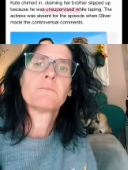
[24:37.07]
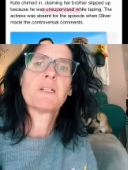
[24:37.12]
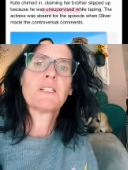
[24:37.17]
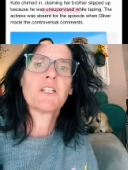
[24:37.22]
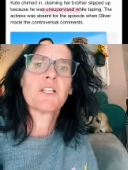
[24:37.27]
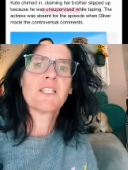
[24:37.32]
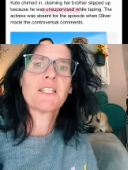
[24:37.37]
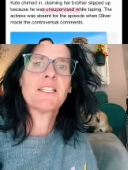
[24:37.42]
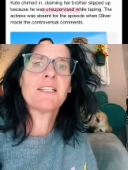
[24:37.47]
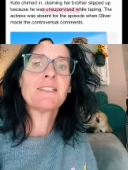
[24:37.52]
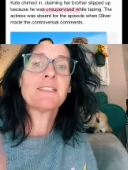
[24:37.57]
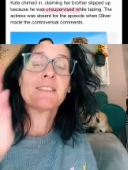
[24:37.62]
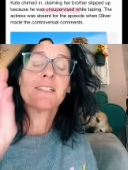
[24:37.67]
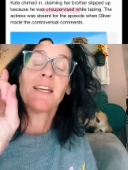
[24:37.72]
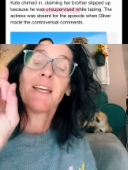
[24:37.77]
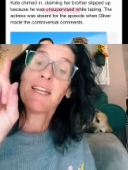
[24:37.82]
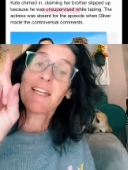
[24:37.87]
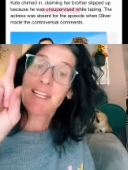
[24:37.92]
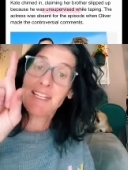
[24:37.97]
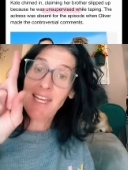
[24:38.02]
But look at this.
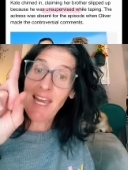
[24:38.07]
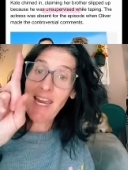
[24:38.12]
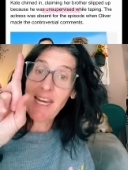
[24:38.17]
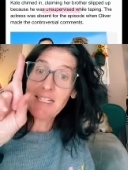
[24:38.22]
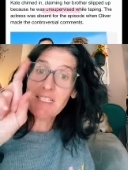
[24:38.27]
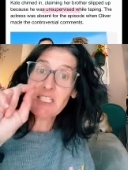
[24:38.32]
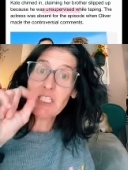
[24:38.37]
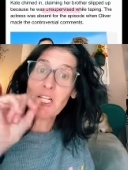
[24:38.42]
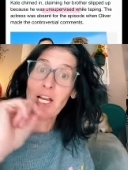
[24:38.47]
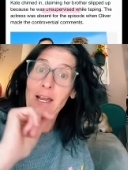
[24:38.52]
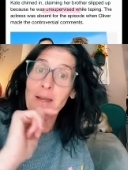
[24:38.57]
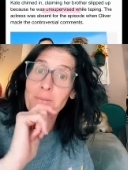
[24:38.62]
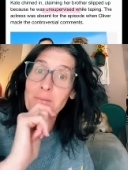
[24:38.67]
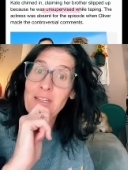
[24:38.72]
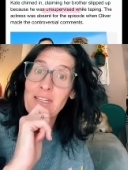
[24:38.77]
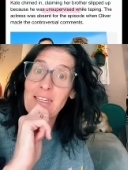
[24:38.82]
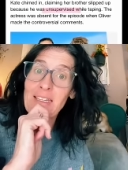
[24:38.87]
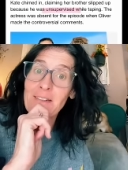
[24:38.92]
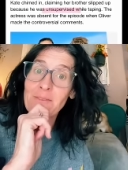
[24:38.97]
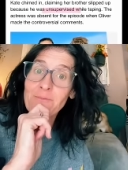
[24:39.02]
Kate chimed
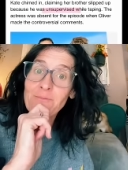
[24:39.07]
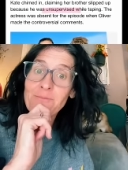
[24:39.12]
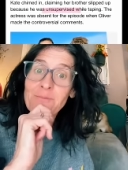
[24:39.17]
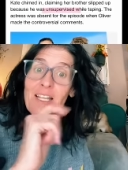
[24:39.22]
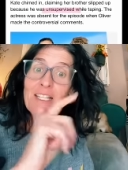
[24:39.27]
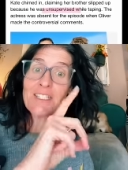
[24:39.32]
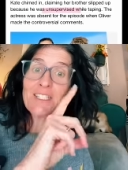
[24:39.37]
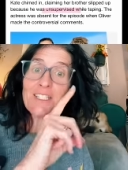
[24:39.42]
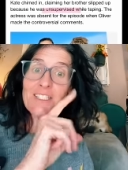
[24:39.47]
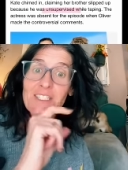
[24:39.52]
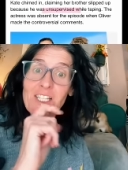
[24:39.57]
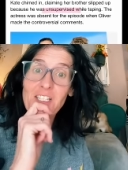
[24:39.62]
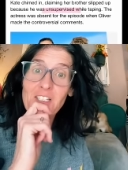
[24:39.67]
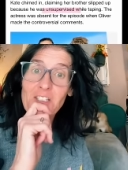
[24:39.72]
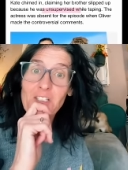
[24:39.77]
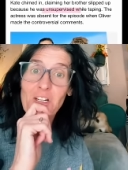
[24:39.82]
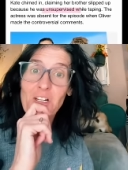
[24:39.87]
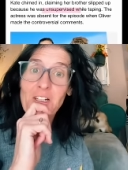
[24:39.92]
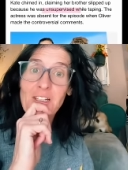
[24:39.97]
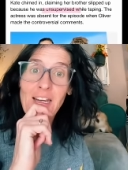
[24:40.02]
in, that's his
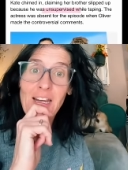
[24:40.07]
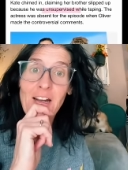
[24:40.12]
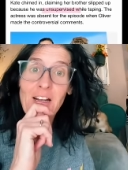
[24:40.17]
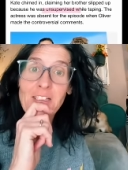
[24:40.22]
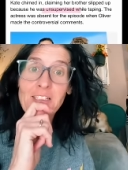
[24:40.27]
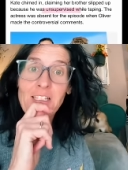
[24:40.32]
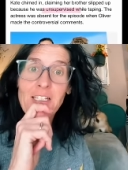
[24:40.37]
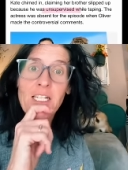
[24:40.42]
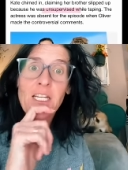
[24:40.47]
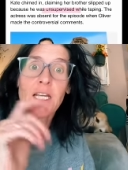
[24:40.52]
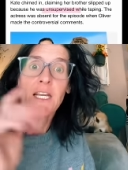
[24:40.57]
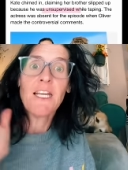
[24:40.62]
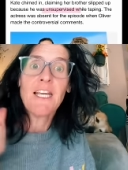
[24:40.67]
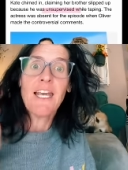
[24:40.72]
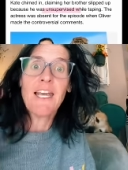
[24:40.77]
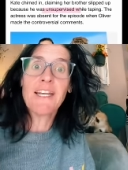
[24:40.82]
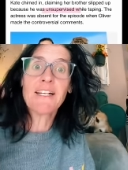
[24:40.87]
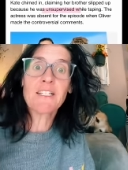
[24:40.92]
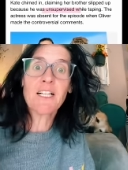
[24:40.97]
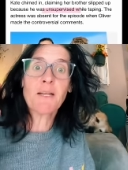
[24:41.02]
sister, Kate Hudson,
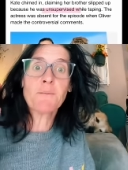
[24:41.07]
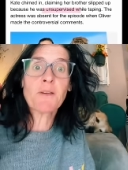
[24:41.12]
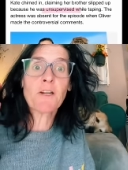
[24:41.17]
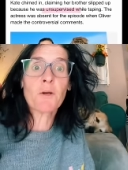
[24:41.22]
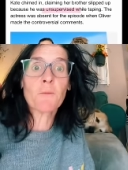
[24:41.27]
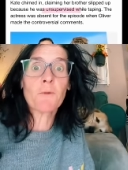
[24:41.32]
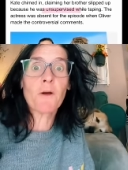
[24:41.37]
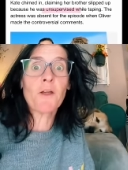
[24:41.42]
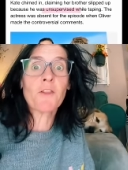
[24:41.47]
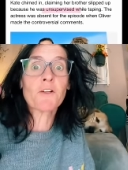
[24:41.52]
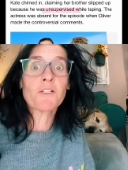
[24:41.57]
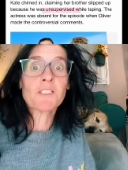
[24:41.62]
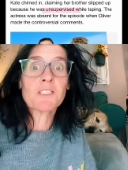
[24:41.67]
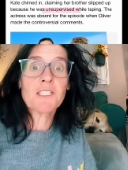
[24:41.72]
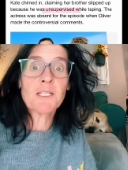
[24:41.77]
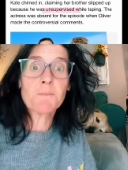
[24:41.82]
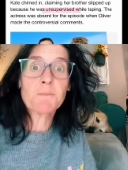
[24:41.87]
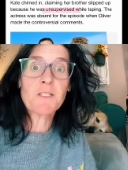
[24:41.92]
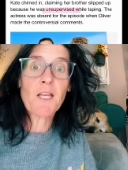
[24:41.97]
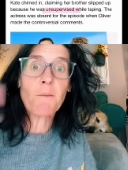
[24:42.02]
in claiming her brother
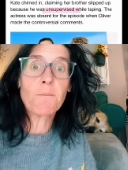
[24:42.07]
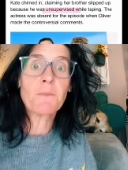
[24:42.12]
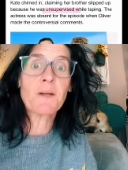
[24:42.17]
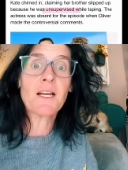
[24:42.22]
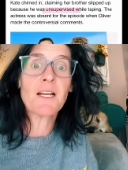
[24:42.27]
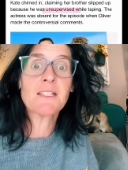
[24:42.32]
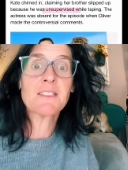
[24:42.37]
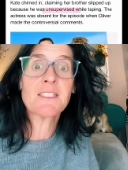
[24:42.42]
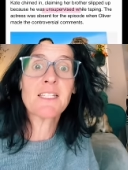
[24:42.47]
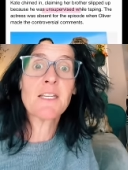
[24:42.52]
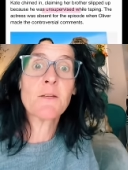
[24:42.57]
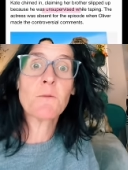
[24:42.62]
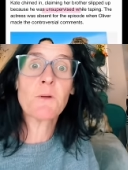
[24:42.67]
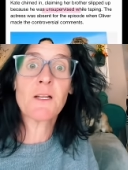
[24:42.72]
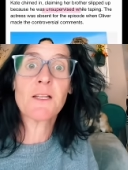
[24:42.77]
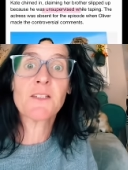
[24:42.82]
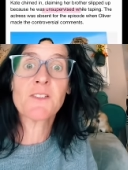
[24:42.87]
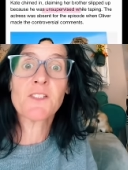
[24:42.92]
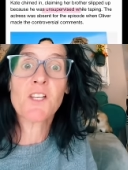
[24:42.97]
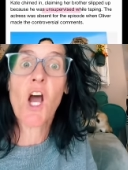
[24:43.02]
slipped up because he
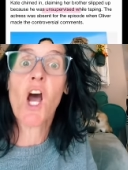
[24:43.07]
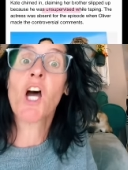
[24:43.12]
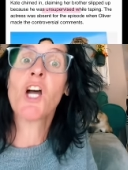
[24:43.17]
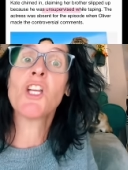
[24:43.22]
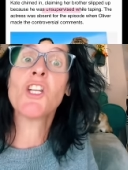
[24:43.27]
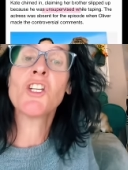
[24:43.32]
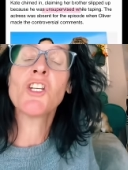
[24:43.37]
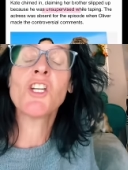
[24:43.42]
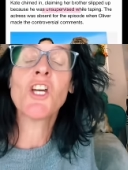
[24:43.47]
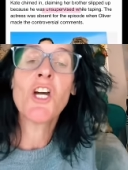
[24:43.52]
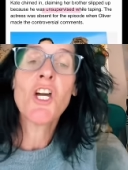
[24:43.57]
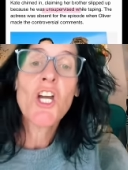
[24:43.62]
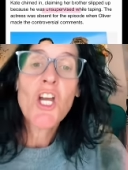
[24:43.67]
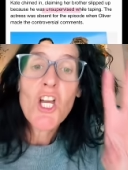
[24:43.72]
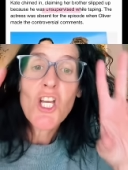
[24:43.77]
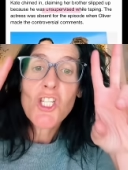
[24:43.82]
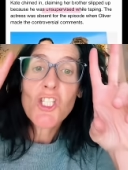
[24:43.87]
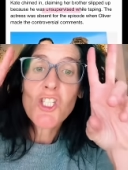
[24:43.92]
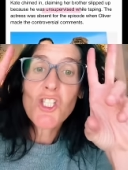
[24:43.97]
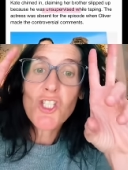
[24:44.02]
was unsup-
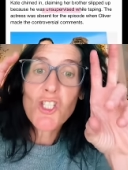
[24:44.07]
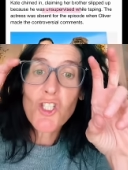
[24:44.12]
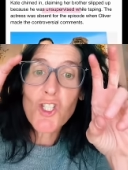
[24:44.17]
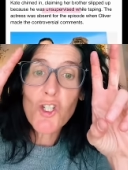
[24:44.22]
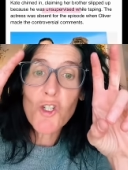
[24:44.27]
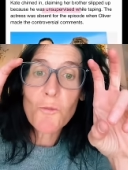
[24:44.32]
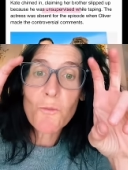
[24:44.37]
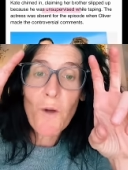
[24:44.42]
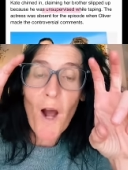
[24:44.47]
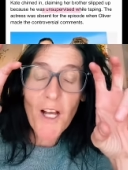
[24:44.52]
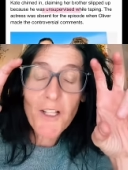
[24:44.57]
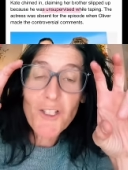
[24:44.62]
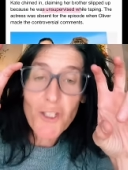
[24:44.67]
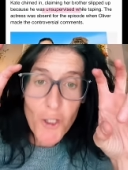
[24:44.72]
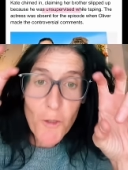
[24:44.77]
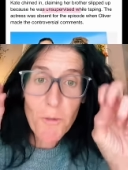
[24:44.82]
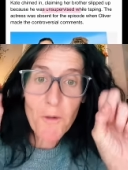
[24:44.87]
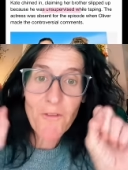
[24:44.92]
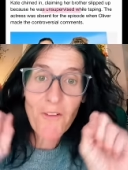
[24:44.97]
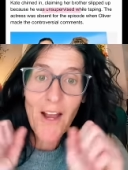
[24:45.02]

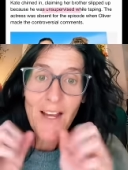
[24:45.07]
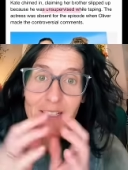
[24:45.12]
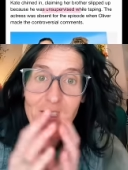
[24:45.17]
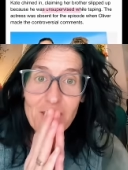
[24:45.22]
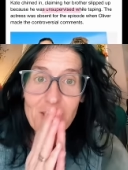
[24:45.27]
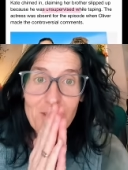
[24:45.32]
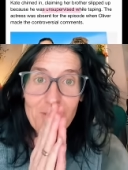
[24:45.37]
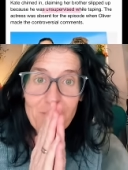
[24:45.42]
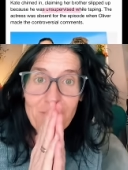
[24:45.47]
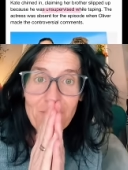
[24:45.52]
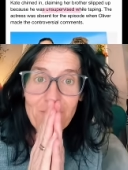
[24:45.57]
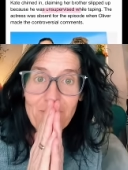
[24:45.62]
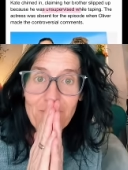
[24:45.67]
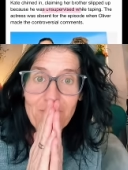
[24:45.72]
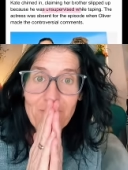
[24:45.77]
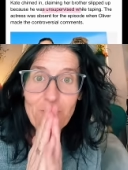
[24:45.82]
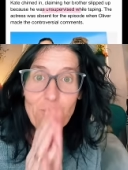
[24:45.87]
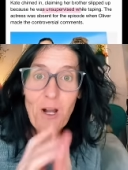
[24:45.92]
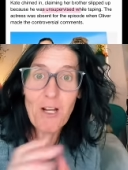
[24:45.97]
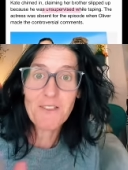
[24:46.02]
unsupervised
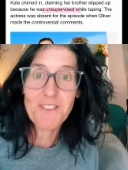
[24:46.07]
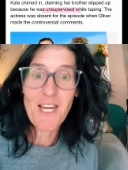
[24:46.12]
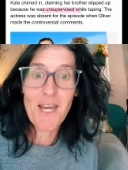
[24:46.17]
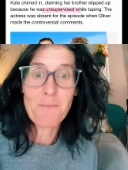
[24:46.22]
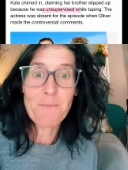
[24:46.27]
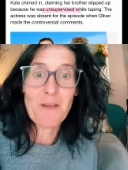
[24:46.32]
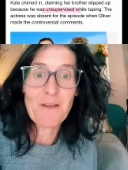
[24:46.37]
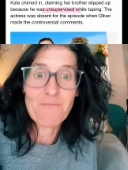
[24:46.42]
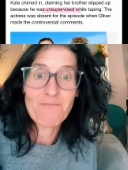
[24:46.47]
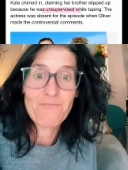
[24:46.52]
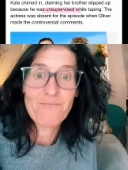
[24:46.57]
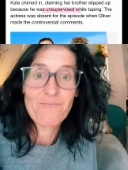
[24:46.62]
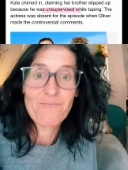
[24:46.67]
while taping.